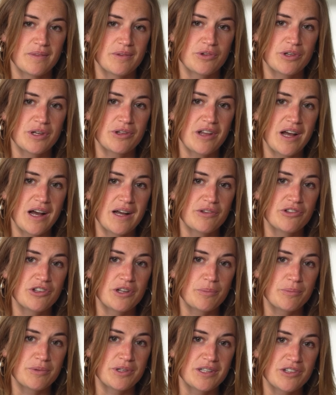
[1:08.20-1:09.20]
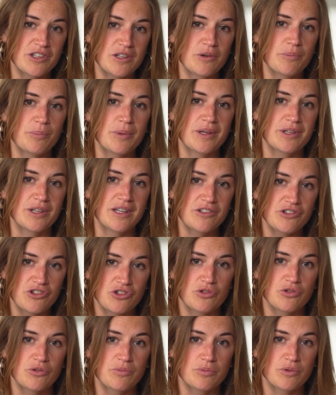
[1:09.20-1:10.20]
Just a heads up, these are a bit less
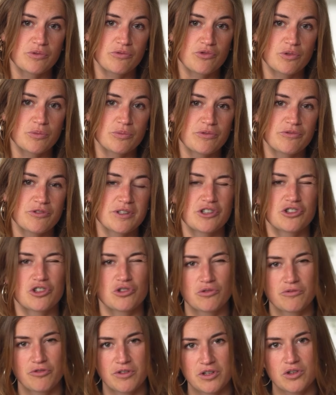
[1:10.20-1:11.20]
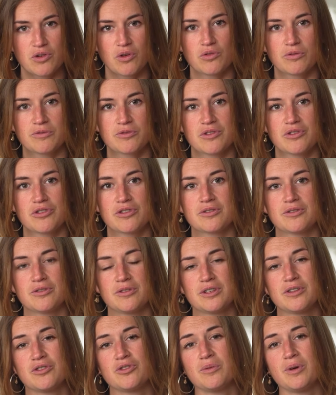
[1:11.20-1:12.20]
suitable for professional videographers,
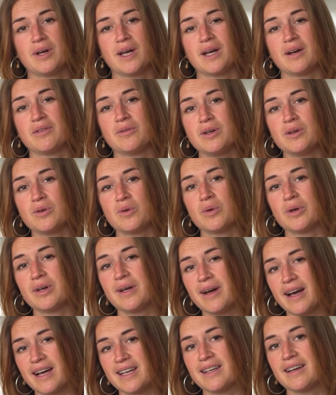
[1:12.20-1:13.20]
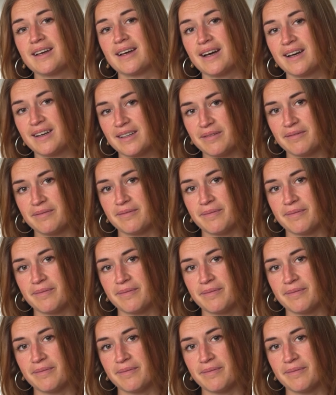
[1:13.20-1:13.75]
since you can't record in 8K.